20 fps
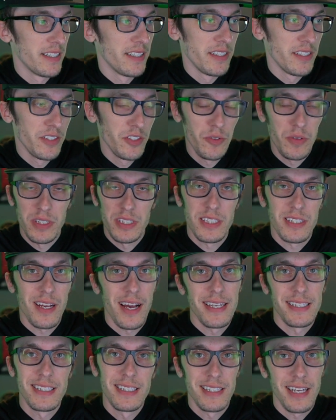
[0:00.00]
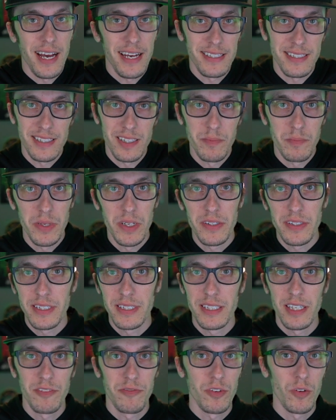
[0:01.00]
you can slice and dice it a million
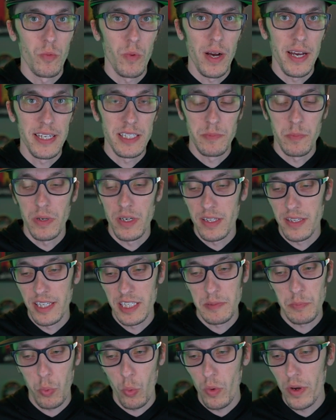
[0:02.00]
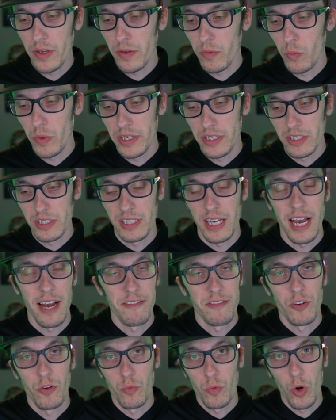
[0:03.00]
different ways, but at this point, we just have
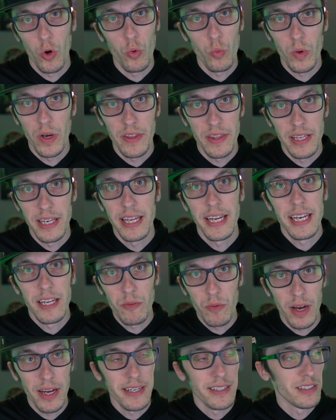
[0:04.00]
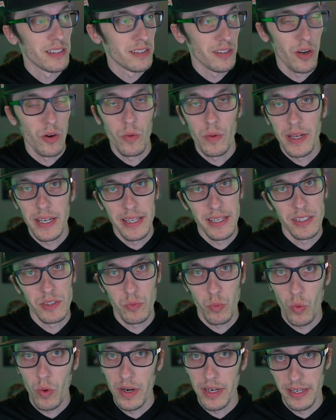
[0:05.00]
to roll with it anyway, so it is
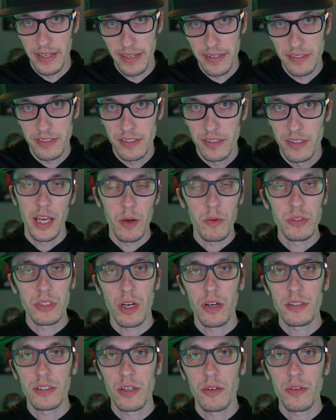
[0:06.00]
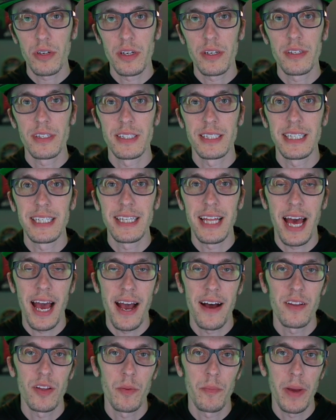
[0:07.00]
what it is. It was also good to see the
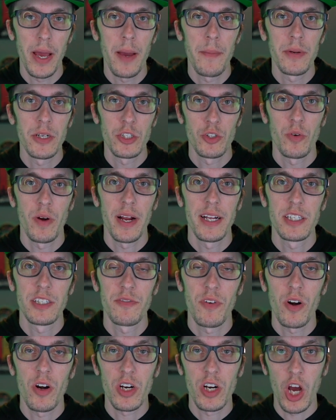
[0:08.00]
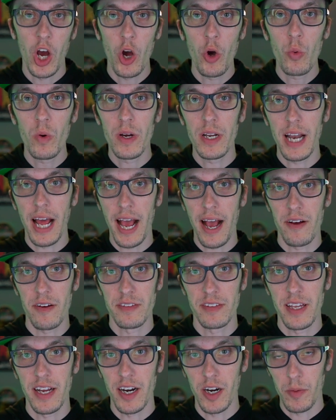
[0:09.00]
Alabama transfer Cohen out
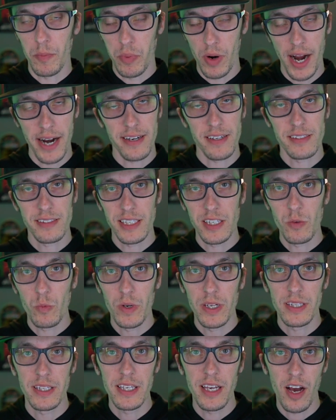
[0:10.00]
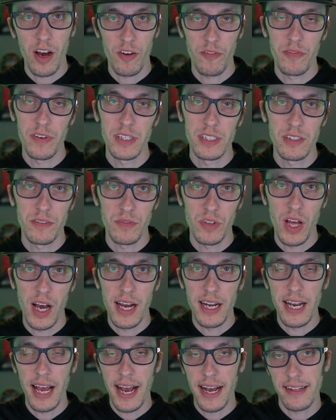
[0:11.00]
there practicing with the offensive
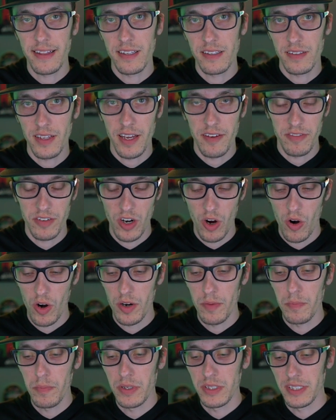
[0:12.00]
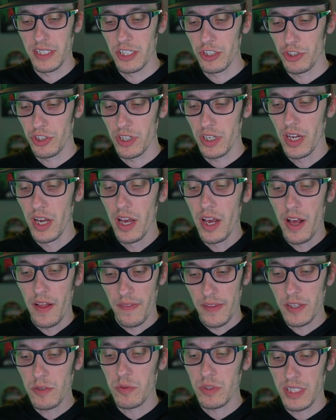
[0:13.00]
line at the left guard position.
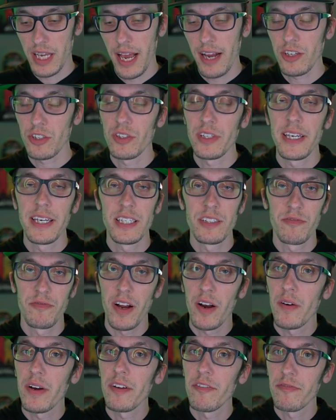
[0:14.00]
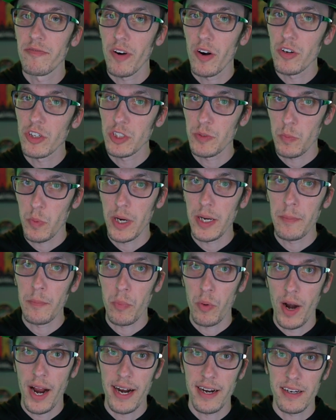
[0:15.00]
This was actually his very first spring
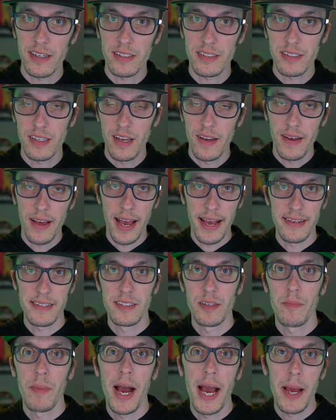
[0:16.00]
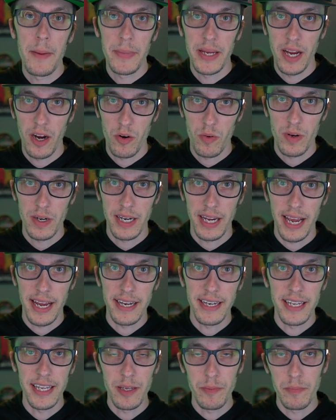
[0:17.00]
practice as a Miami
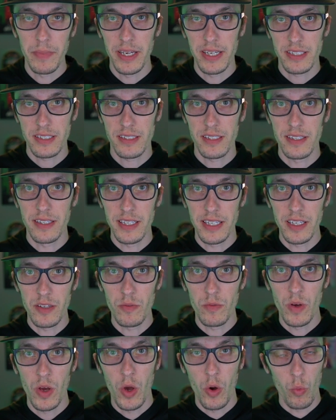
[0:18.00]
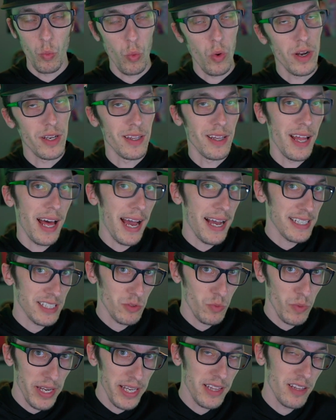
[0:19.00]
Hurricane. He missed the one last
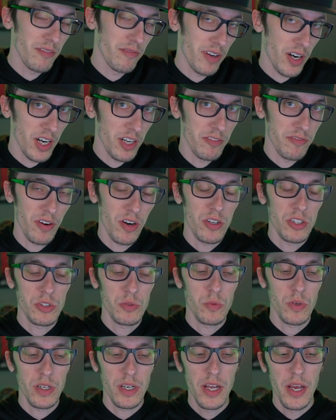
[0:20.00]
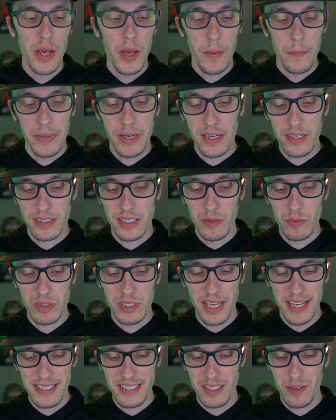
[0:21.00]
week, the very first one, because he was
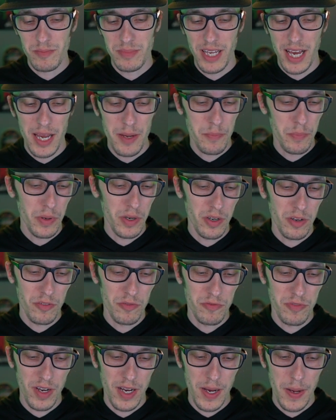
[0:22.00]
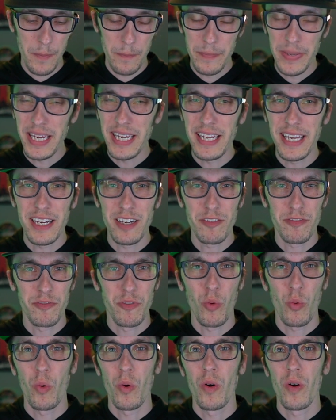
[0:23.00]
at some type of meeting
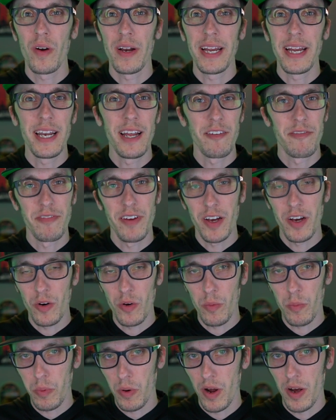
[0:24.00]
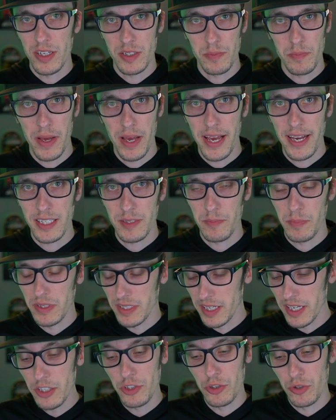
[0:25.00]
for NFL prospects,
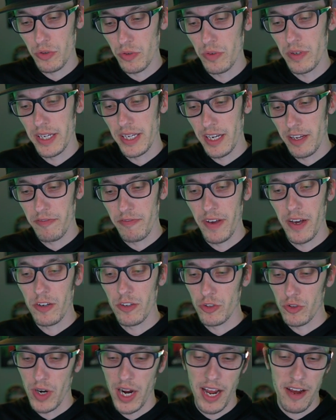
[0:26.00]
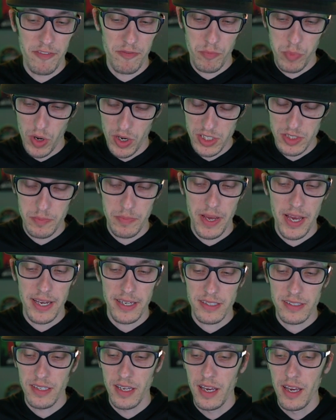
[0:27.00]
potential NFL draft prospects.